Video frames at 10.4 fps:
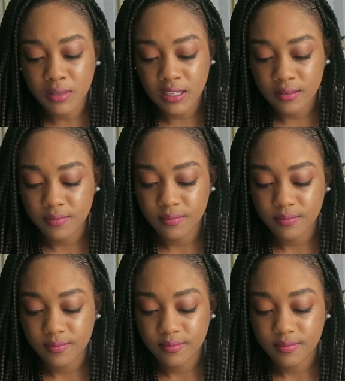me.
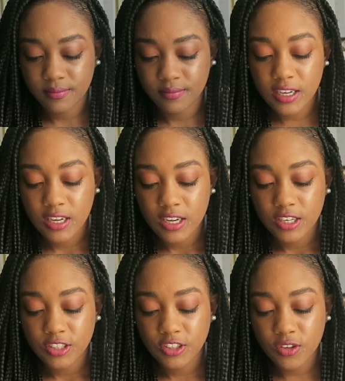
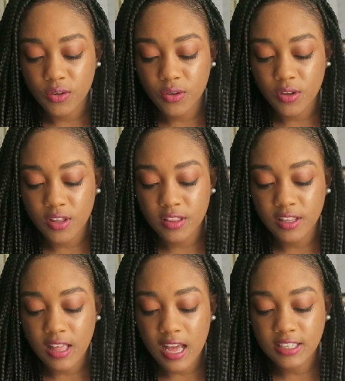So
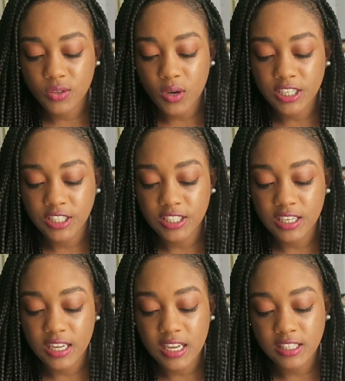the last
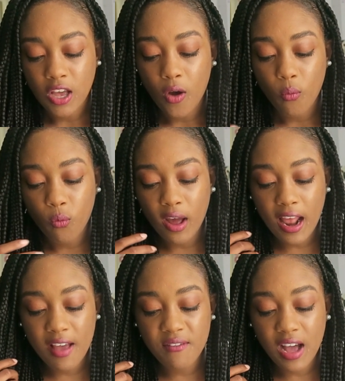question is, what
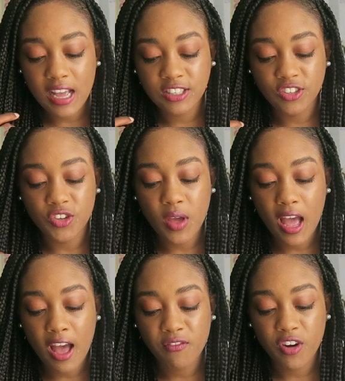advice do you
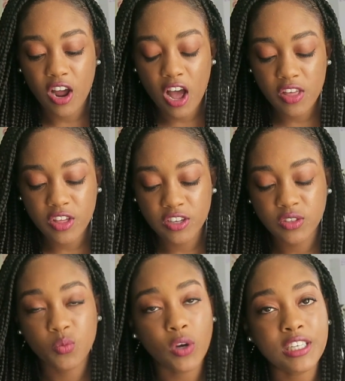have for
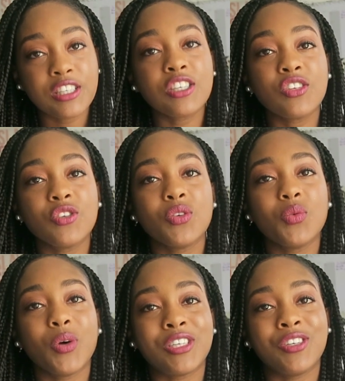others wanting to
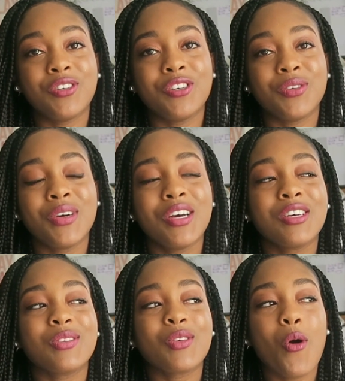do what you do?
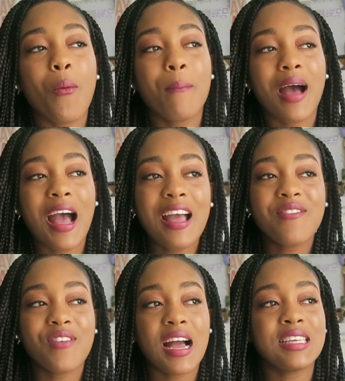So my
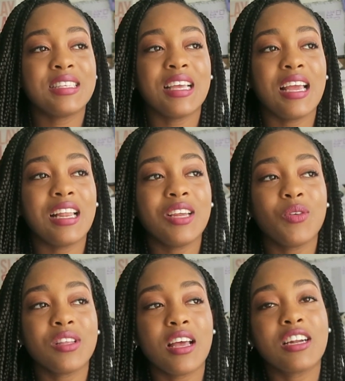advice to
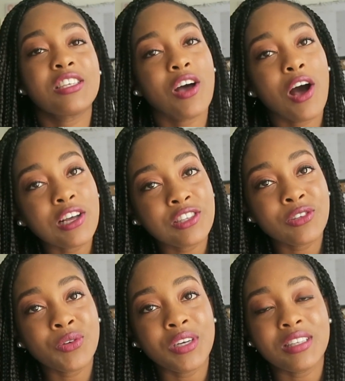anyone that is
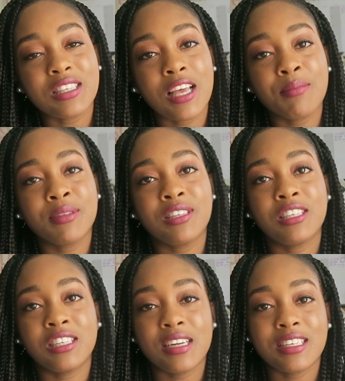also in the same
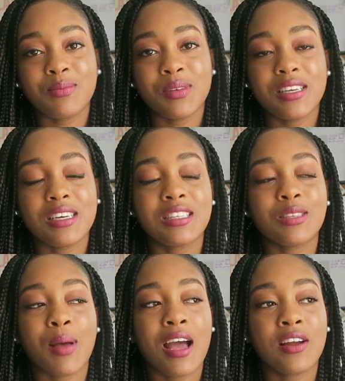position as me,
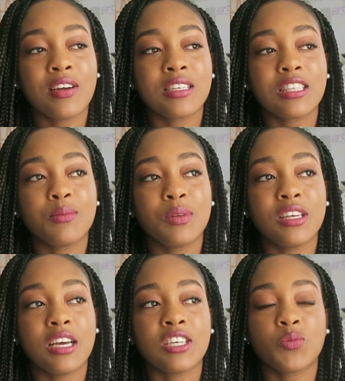aspiring to
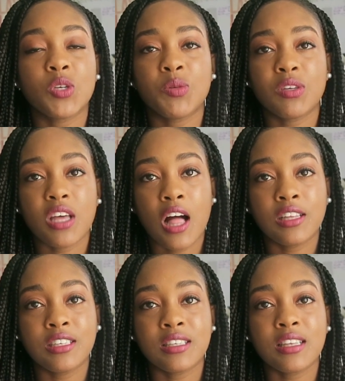be a speech
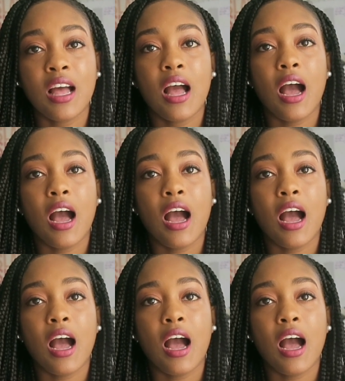pathologist,